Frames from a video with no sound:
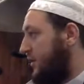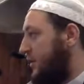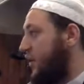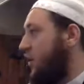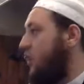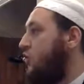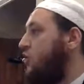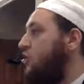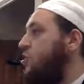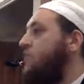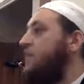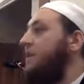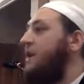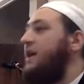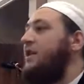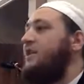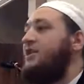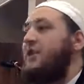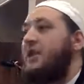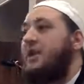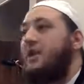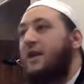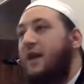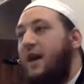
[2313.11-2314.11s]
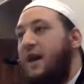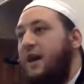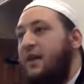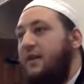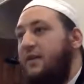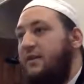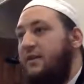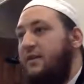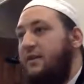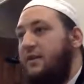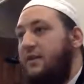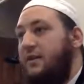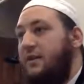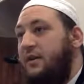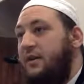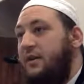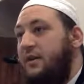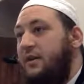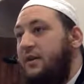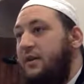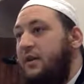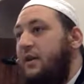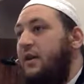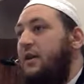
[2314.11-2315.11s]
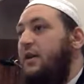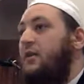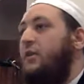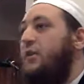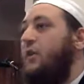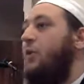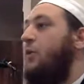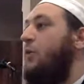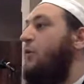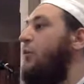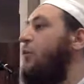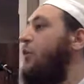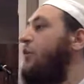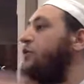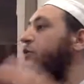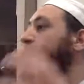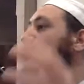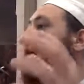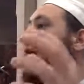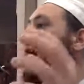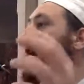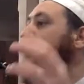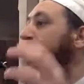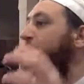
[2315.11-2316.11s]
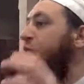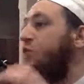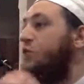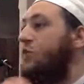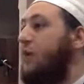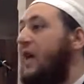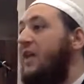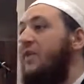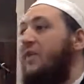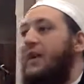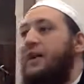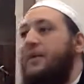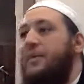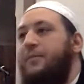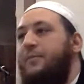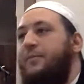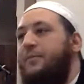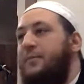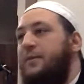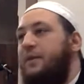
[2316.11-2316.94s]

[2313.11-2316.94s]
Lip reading: the human and jinn kind, were to come together